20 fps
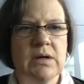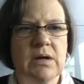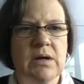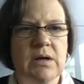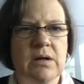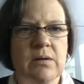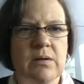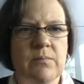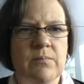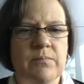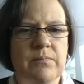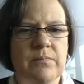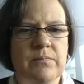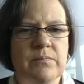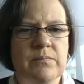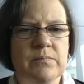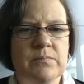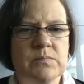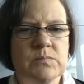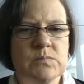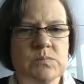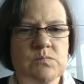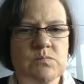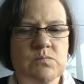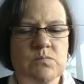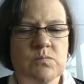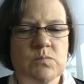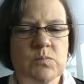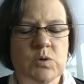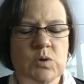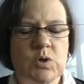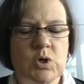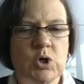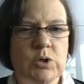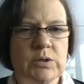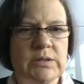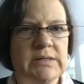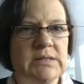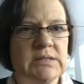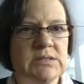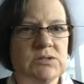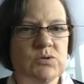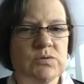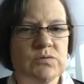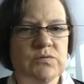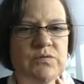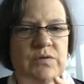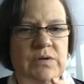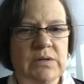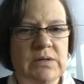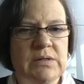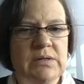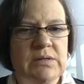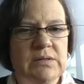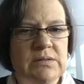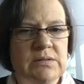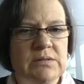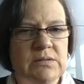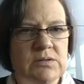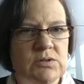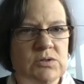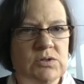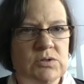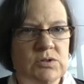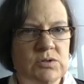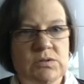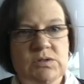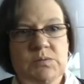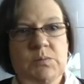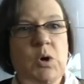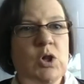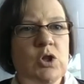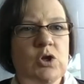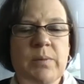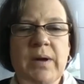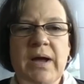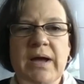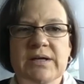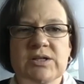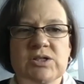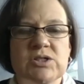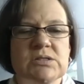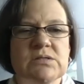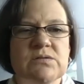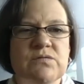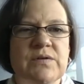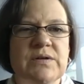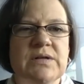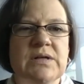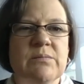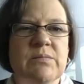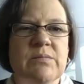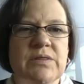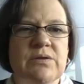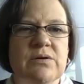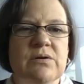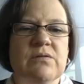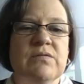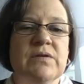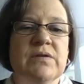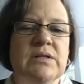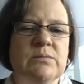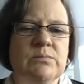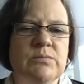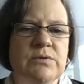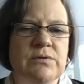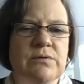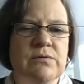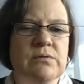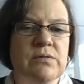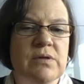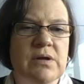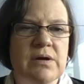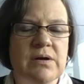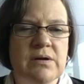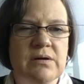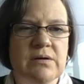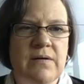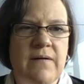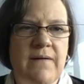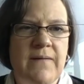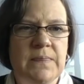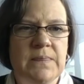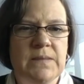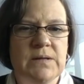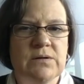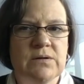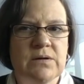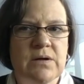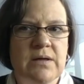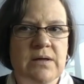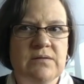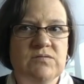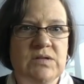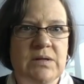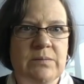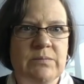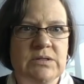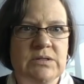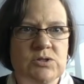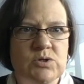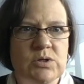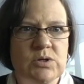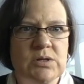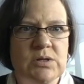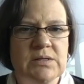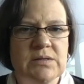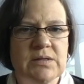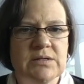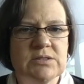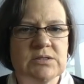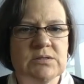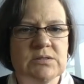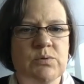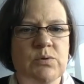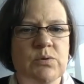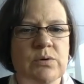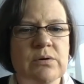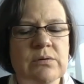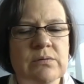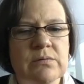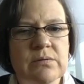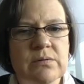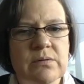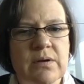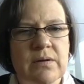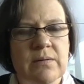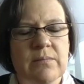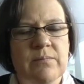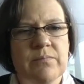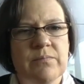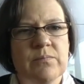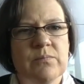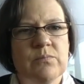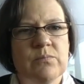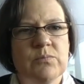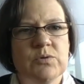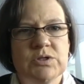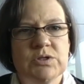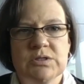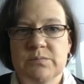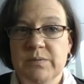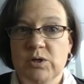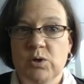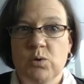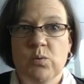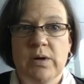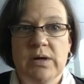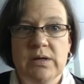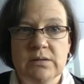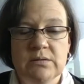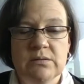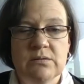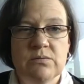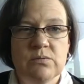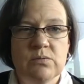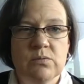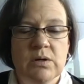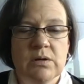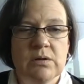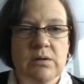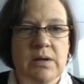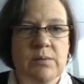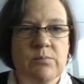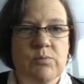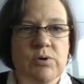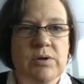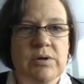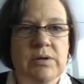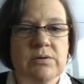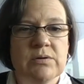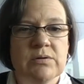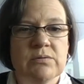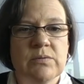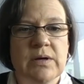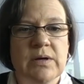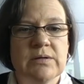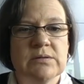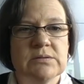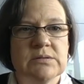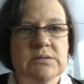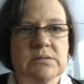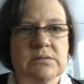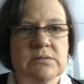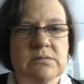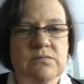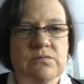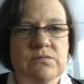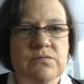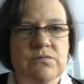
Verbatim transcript: Um, currently, sort of smaller packages of funding, but they're available, they're there, and they're kind of demonstrating that support, um, which has been great through our library here at Ryerson